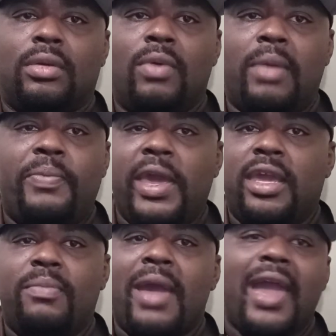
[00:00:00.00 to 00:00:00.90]
What,
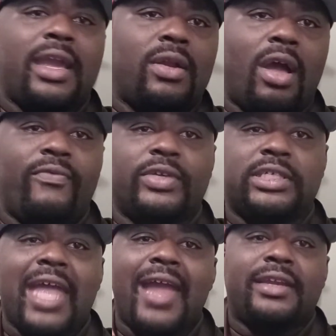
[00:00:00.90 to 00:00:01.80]
piggybacking off of
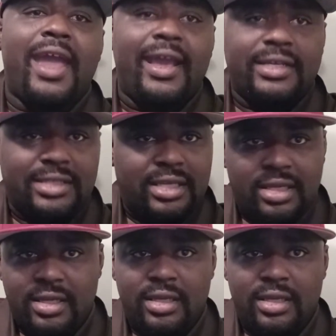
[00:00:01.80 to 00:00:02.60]
stacked decks?